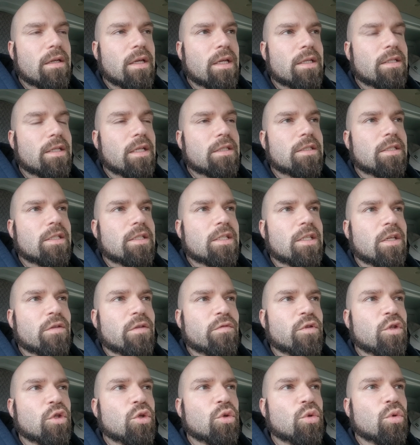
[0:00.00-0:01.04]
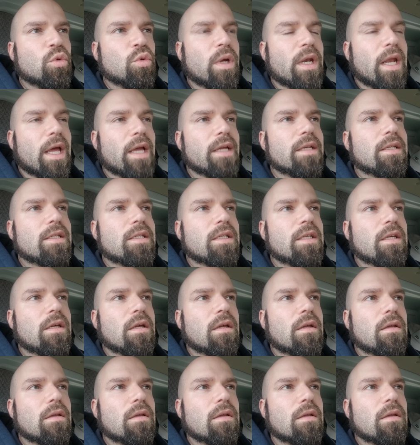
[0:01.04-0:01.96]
it doesn't give you an idea.